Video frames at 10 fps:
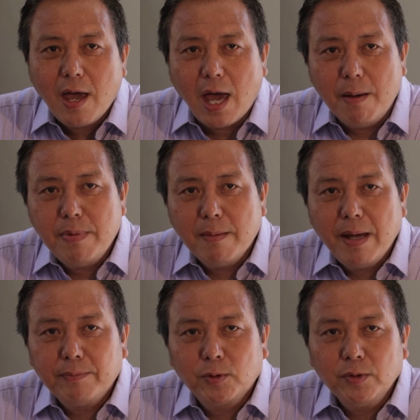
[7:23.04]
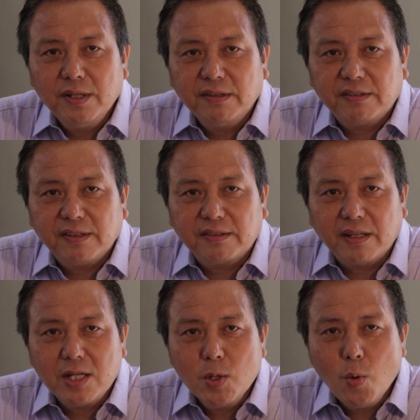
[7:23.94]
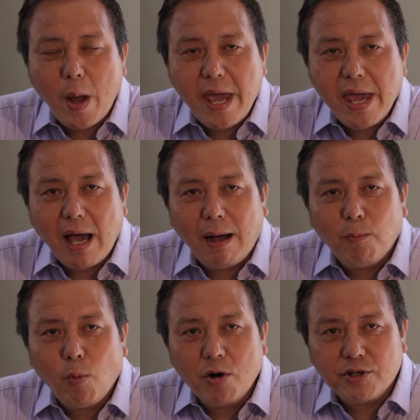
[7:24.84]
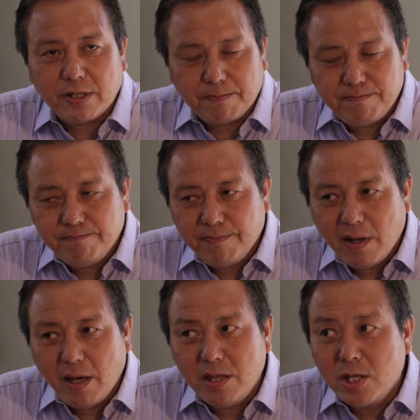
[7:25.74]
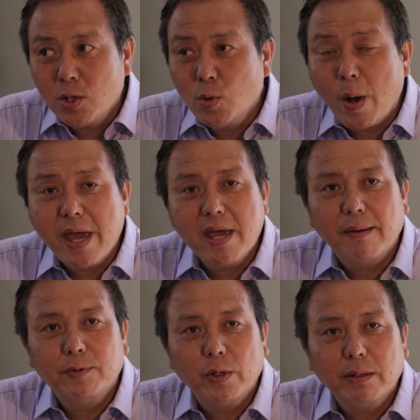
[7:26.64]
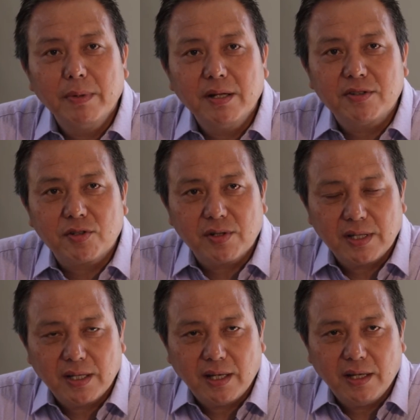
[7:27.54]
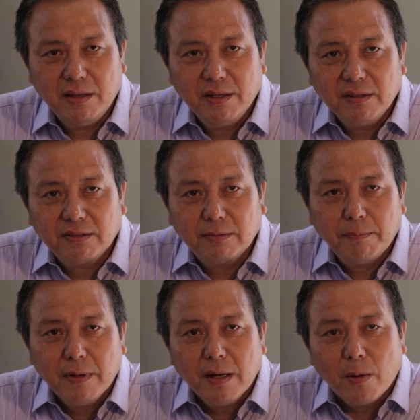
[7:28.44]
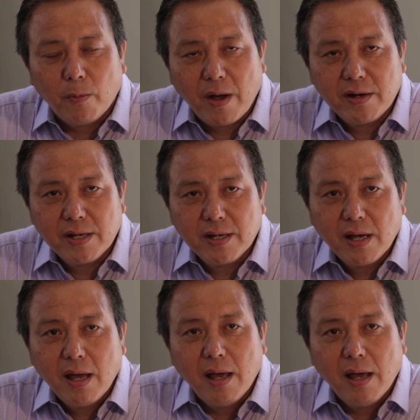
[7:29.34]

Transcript: MBMM through this is a new way of worship, a new way of doing ministry in this very